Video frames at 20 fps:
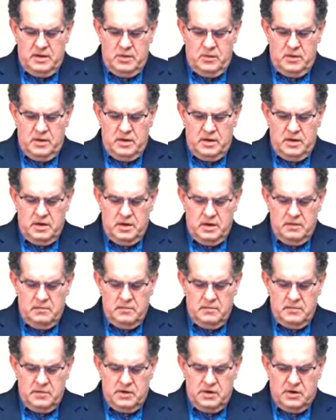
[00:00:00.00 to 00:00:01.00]
it would uh,
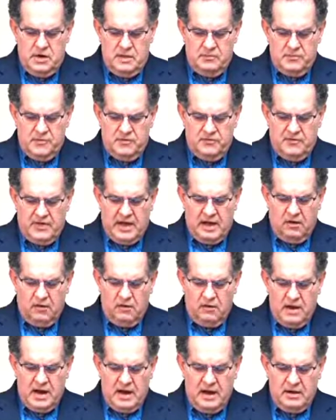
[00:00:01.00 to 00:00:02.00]
turn up the
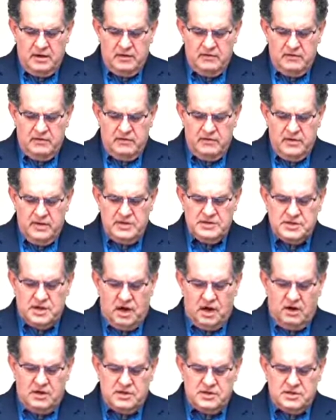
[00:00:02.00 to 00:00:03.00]
fallow ground of these
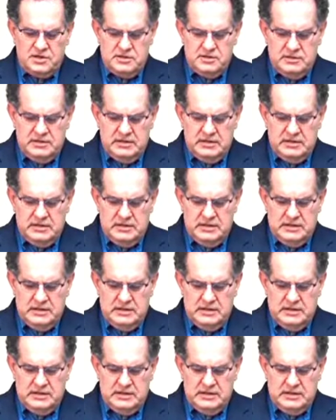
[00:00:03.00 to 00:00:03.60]
hearts